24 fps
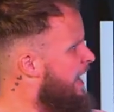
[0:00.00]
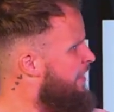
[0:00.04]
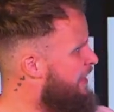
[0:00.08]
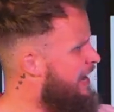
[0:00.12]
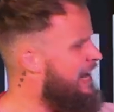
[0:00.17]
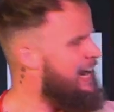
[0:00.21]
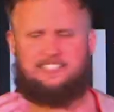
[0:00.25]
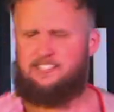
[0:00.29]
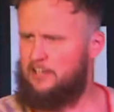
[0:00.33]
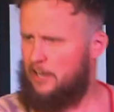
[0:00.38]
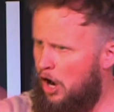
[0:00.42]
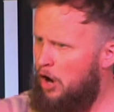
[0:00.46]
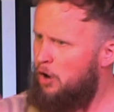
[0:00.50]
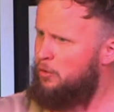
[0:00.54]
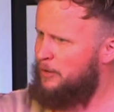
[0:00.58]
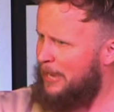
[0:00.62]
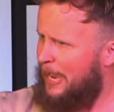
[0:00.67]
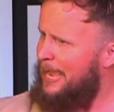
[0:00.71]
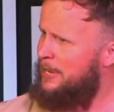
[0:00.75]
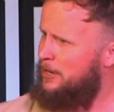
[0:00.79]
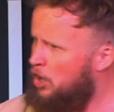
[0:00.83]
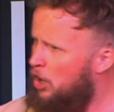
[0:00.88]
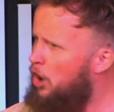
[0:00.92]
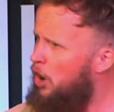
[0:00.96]
then I say,
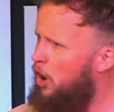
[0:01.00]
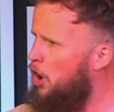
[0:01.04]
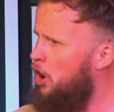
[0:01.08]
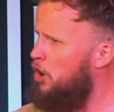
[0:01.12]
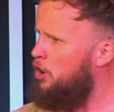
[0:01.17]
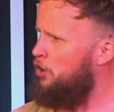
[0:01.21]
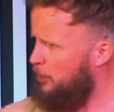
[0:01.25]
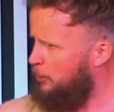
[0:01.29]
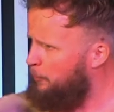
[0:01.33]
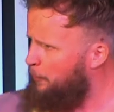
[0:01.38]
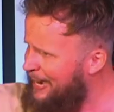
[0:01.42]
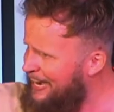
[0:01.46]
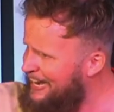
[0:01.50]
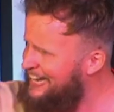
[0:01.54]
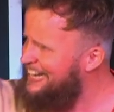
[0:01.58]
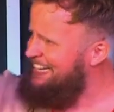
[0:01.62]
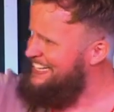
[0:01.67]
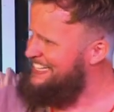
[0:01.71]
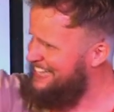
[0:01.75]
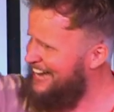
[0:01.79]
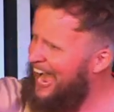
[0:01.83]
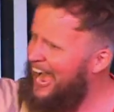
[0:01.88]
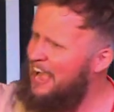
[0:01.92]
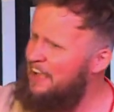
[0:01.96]
okay, cool, you're ready to
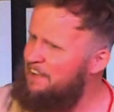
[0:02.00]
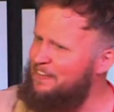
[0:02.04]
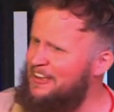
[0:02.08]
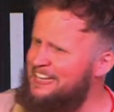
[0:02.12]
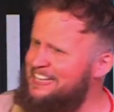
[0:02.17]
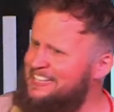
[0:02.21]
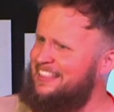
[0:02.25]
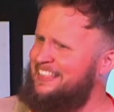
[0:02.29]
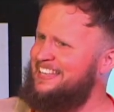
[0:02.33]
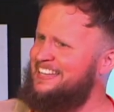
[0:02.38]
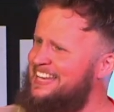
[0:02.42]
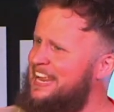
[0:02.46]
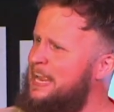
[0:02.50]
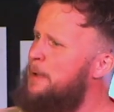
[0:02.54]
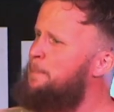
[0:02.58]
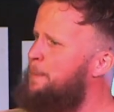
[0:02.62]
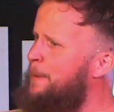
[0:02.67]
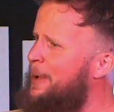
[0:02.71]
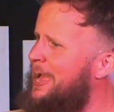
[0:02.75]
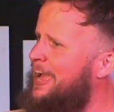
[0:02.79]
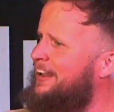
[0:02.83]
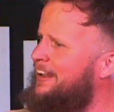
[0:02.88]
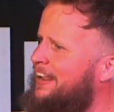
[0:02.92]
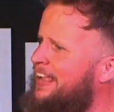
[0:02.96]
dive into the deep
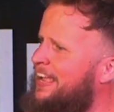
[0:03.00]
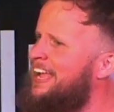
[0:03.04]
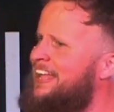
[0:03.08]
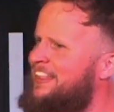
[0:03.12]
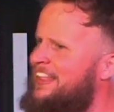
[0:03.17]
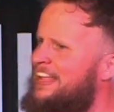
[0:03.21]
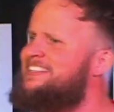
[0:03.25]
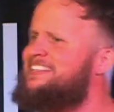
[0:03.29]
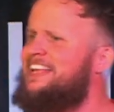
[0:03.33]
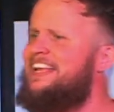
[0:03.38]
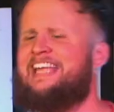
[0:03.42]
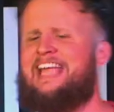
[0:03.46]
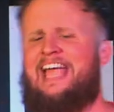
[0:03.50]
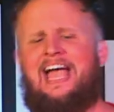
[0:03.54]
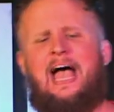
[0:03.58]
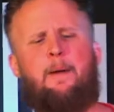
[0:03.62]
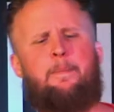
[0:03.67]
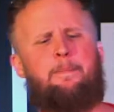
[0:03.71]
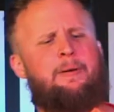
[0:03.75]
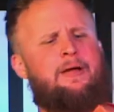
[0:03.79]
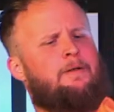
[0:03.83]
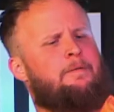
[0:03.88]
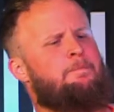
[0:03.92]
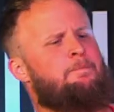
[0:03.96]
end? They say, yeah,
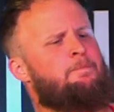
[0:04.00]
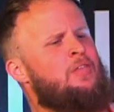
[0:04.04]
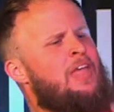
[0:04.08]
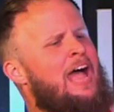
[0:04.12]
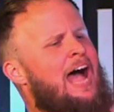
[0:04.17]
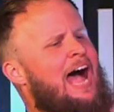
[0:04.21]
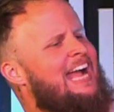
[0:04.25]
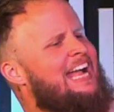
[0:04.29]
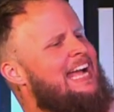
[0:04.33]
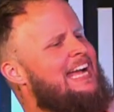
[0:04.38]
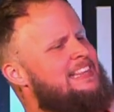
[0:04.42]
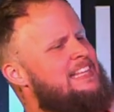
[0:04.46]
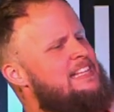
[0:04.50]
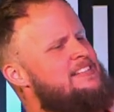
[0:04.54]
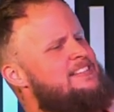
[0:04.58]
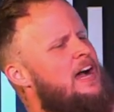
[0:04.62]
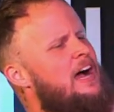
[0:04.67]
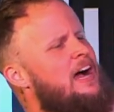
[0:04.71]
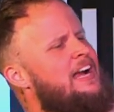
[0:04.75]
but I got this